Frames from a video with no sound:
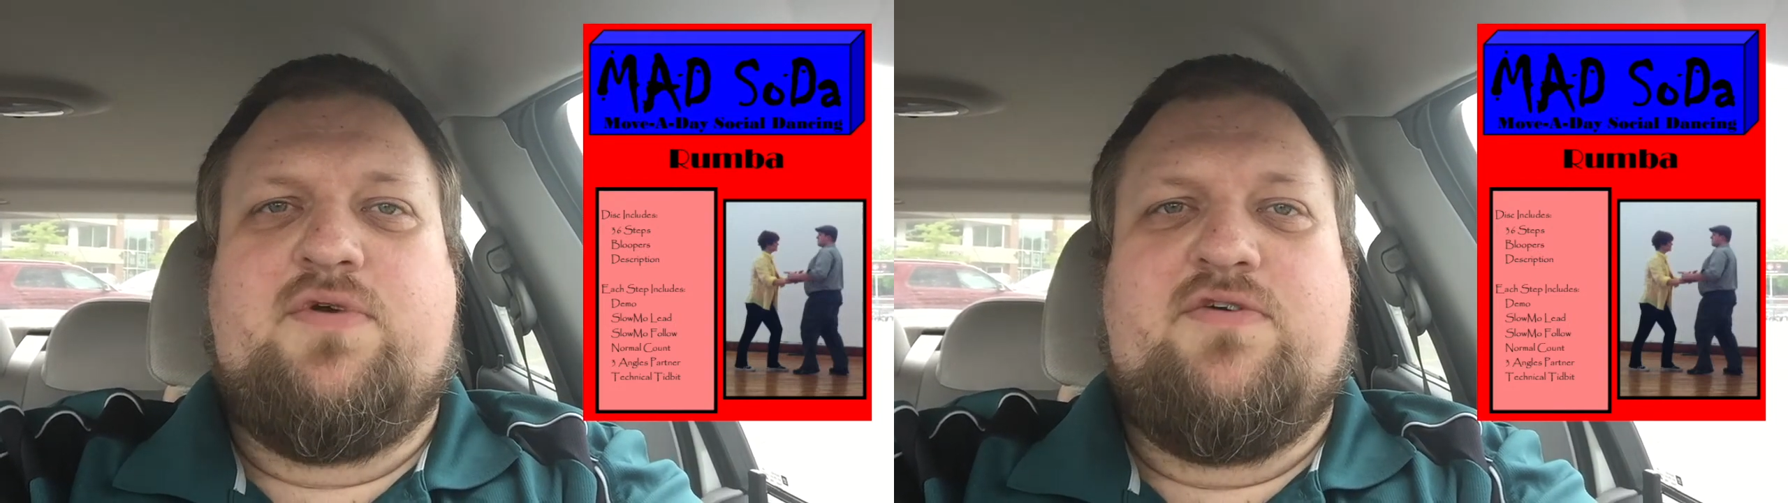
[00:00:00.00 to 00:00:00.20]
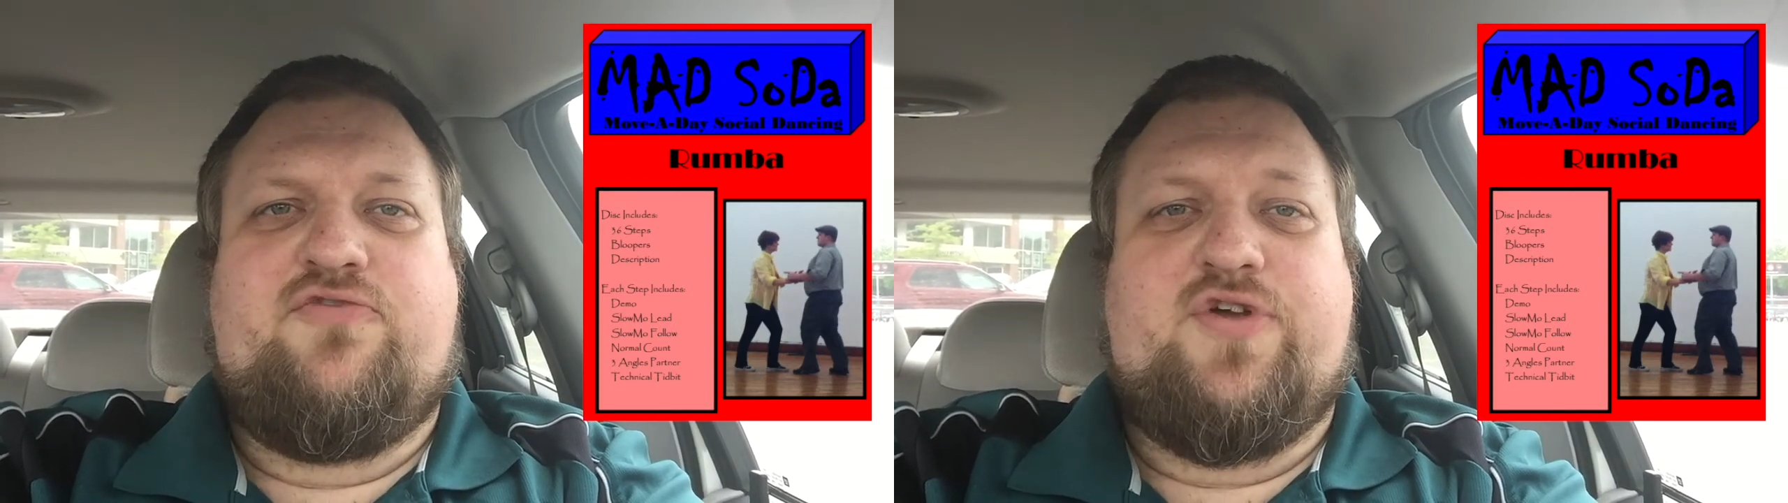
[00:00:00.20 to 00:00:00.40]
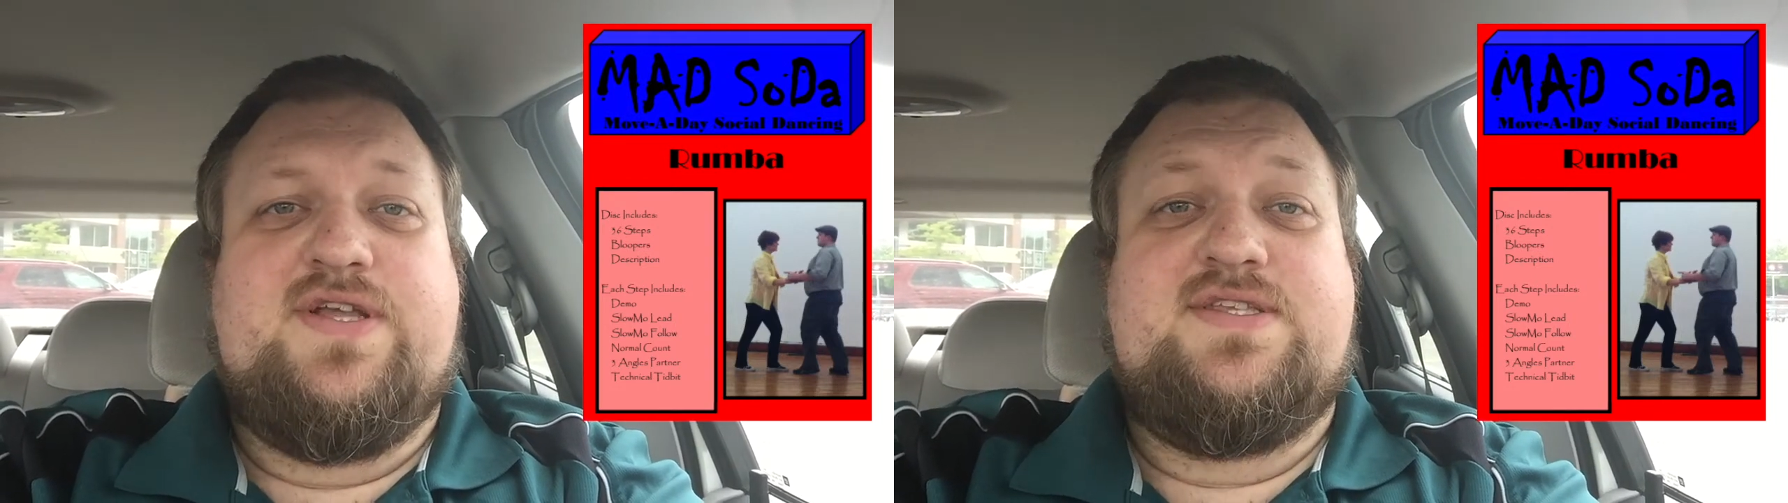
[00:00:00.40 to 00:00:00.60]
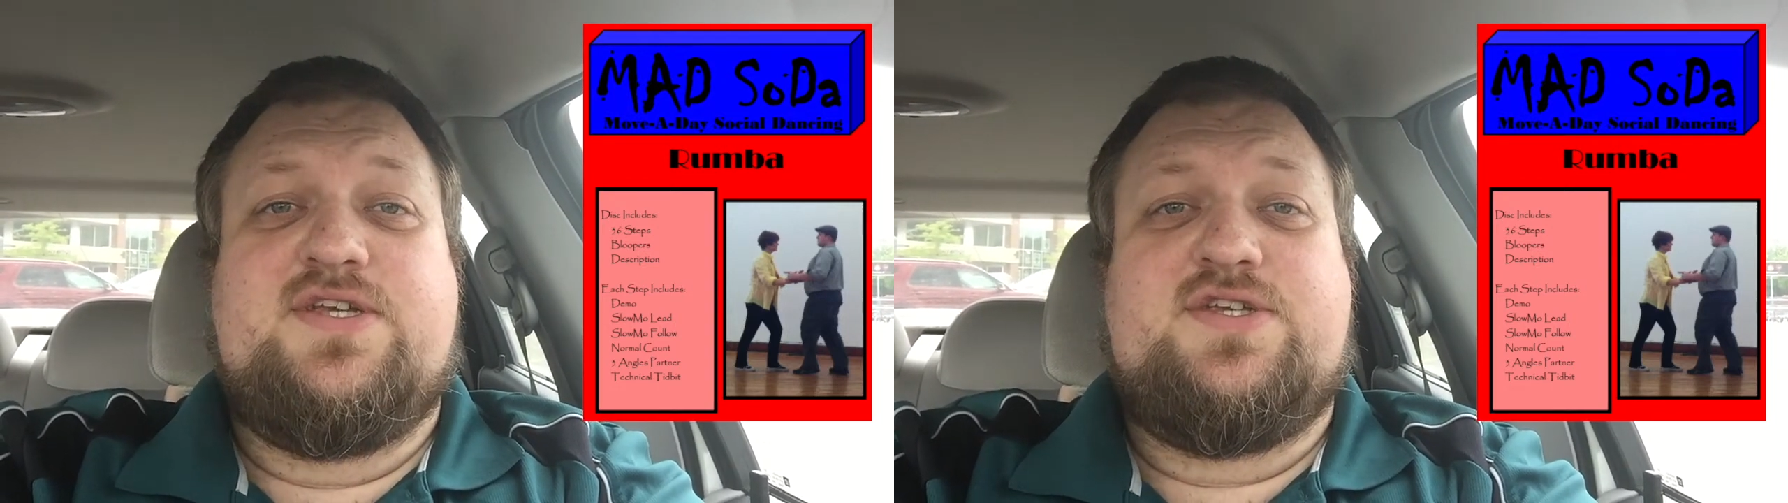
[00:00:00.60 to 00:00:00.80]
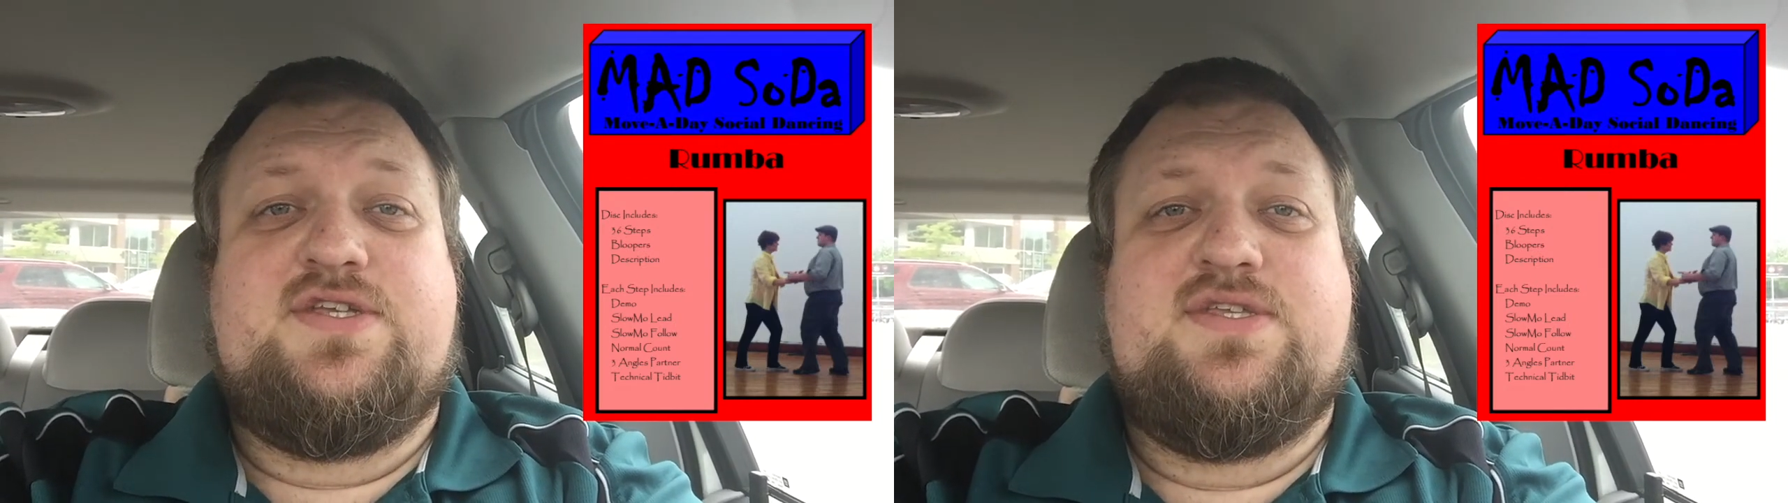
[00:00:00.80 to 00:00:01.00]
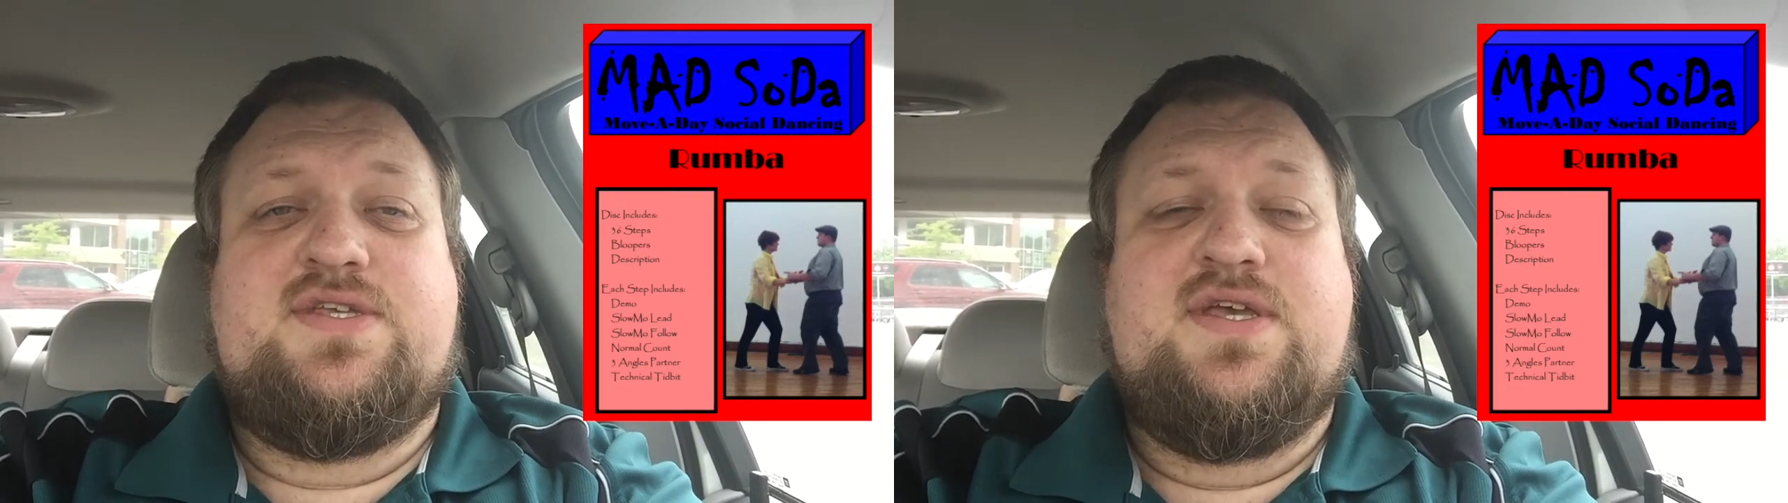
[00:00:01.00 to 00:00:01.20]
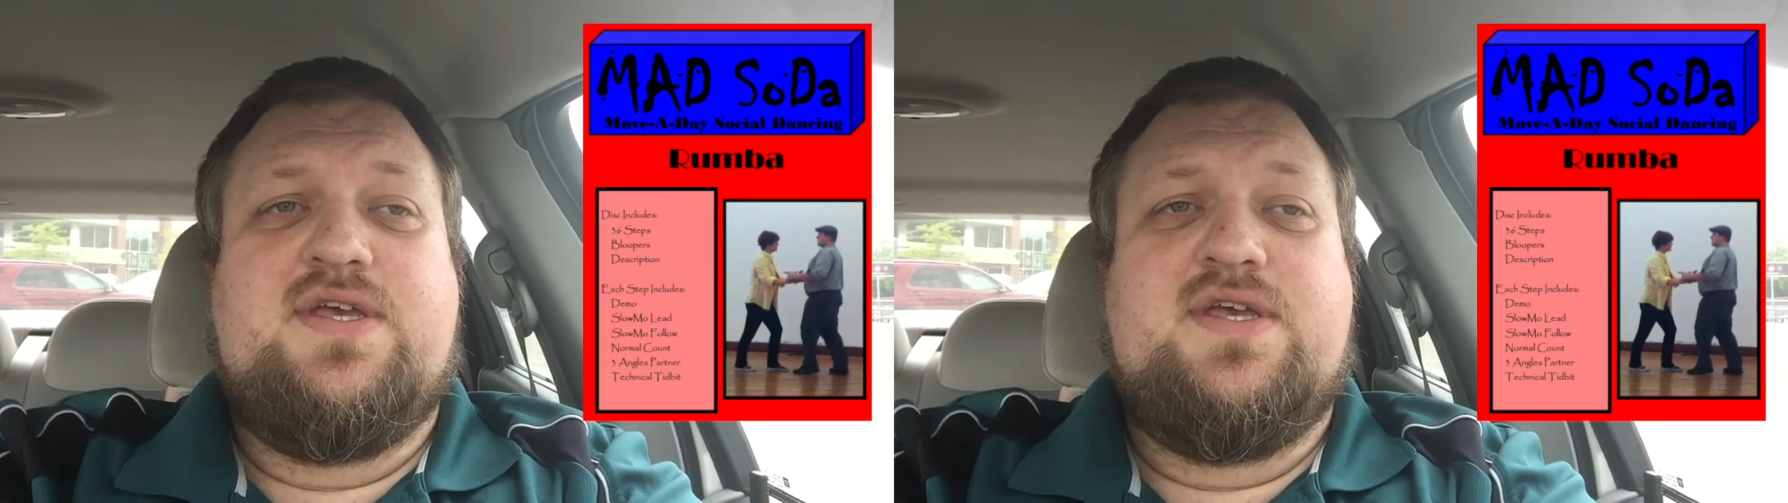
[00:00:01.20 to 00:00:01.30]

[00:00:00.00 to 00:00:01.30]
of transitions